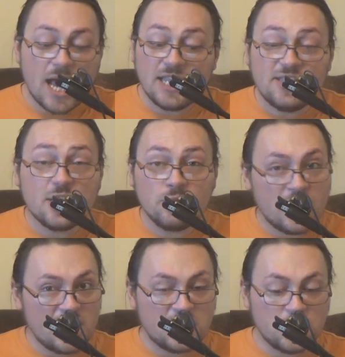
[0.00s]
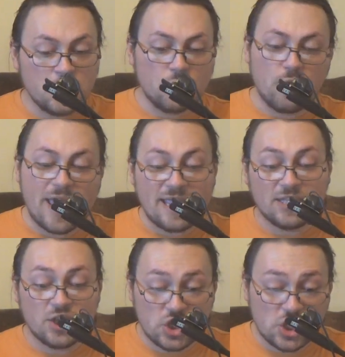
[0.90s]
I donate to
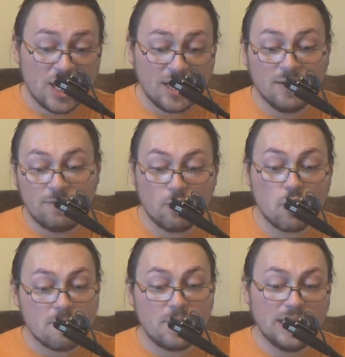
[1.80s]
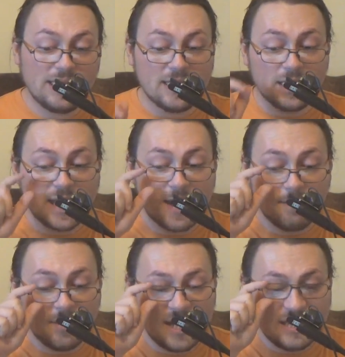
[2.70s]
and shill for political
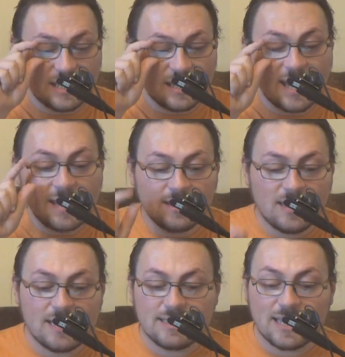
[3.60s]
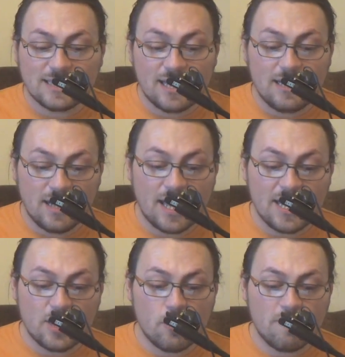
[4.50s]
campaigns and candidates that I
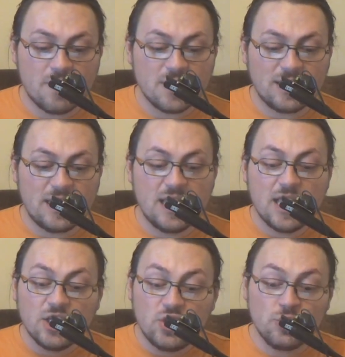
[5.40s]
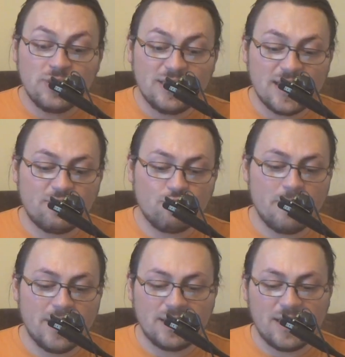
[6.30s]
like overtly to the
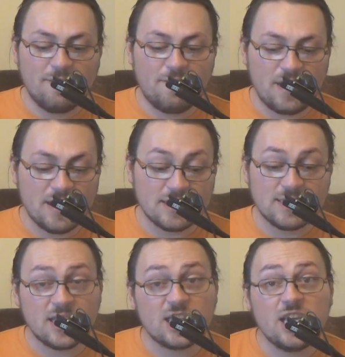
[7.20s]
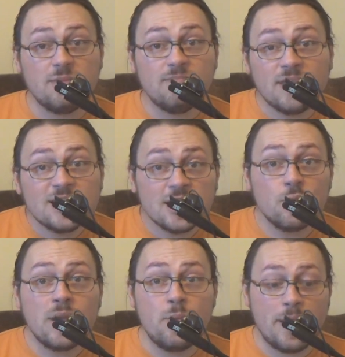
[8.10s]
detriment of things that I
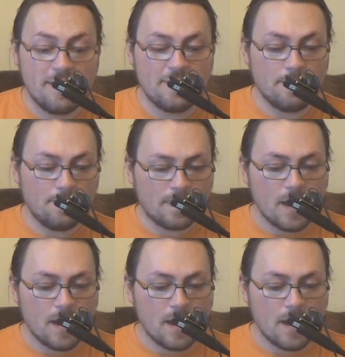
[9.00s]
disagree with.